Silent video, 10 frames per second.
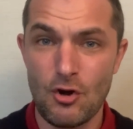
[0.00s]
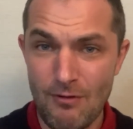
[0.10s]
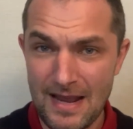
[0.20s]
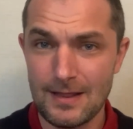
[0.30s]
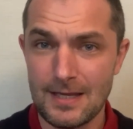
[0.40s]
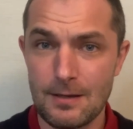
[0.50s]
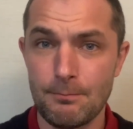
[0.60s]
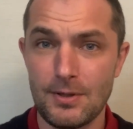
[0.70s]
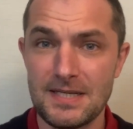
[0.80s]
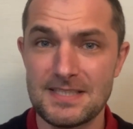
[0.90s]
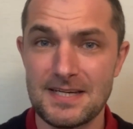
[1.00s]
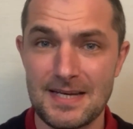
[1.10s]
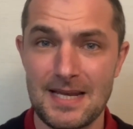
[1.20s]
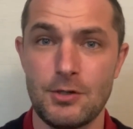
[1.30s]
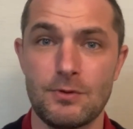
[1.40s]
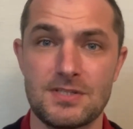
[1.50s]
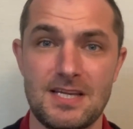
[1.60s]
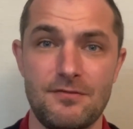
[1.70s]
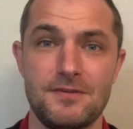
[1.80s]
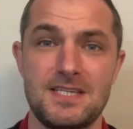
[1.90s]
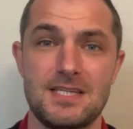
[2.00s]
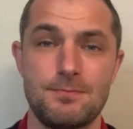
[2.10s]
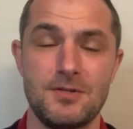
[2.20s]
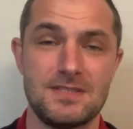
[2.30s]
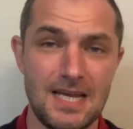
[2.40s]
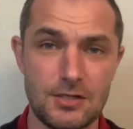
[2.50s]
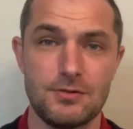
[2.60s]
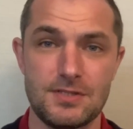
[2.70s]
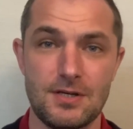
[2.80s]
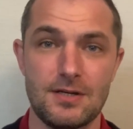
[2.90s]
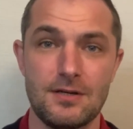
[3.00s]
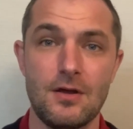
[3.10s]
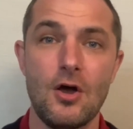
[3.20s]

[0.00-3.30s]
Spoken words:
correctly completing an annual self-assessment tax return